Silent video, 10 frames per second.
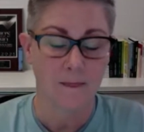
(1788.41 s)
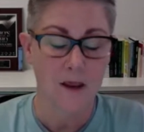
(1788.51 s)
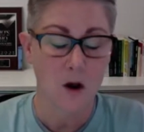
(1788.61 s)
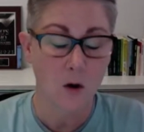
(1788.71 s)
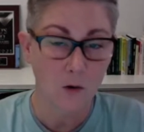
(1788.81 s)
the
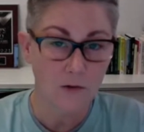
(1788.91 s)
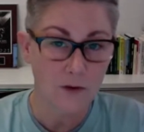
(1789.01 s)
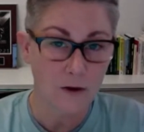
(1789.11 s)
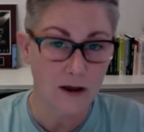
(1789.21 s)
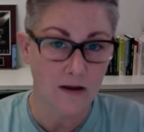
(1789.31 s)
only
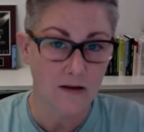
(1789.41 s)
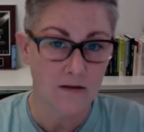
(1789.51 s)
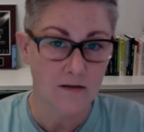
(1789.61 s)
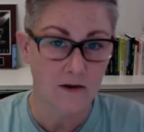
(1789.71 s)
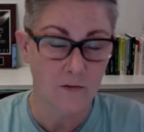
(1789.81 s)
way
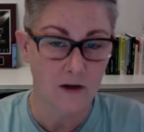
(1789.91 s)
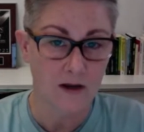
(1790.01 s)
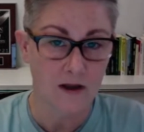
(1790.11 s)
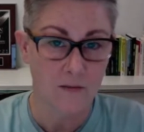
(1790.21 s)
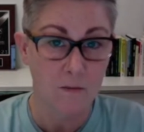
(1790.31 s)
that we
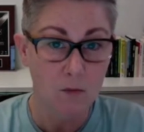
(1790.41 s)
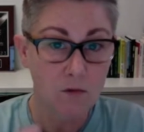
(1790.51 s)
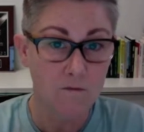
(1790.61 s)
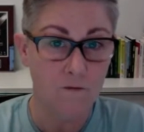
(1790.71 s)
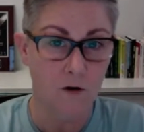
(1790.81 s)
can
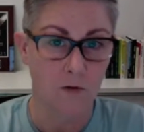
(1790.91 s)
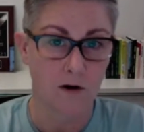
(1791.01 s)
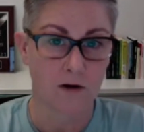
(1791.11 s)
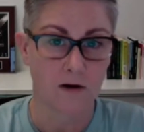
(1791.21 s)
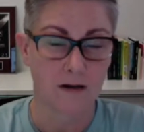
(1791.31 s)
move
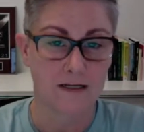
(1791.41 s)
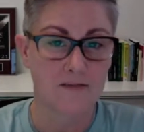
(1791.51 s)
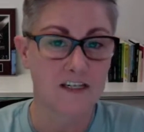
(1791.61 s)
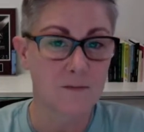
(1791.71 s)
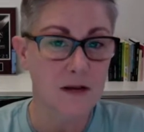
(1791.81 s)
forward is if
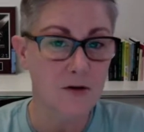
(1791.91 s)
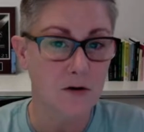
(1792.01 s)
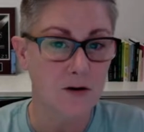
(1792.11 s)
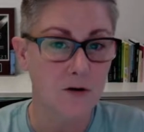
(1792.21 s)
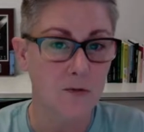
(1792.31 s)
Speaker
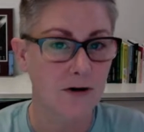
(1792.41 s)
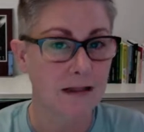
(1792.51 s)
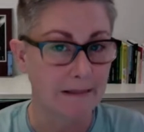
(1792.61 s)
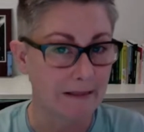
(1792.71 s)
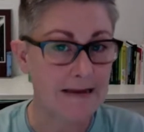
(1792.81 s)
Gilbert
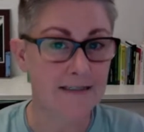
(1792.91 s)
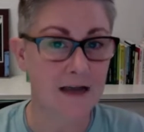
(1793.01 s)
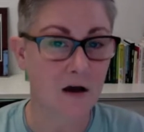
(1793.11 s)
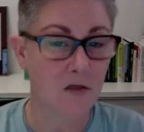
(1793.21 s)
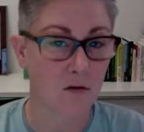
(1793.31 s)
lays
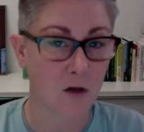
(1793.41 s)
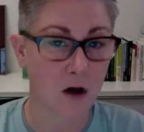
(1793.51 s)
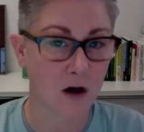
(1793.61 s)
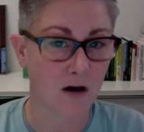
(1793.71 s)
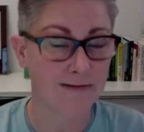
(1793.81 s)
down the
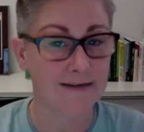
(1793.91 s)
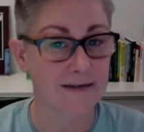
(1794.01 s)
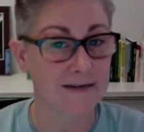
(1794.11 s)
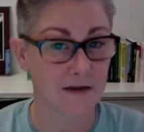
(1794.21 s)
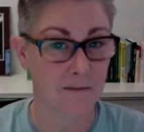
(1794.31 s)
law to
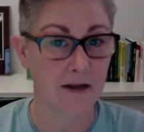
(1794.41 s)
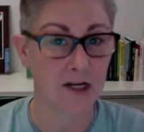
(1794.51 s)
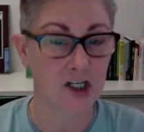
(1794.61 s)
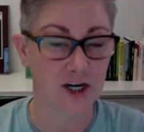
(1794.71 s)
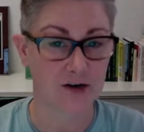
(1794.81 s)
his committee
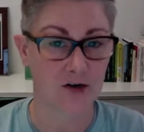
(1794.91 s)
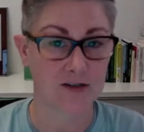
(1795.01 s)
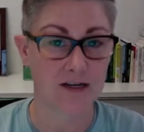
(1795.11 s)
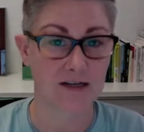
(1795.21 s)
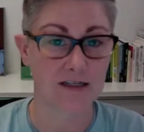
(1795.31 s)
chairs
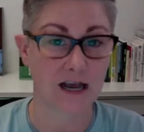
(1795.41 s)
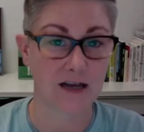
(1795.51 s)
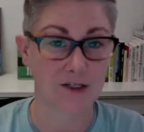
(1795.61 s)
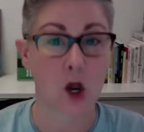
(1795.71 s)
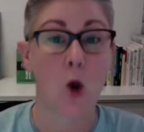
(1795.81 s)
and says,